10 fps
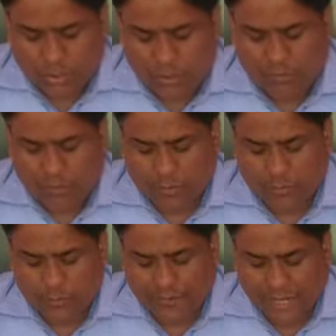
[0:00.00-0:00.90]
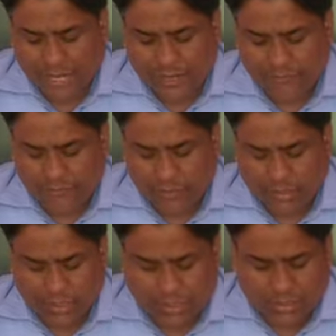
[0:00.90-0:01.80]
all forms of life on
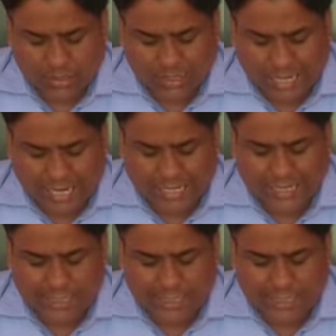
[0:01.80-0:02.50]
the earth and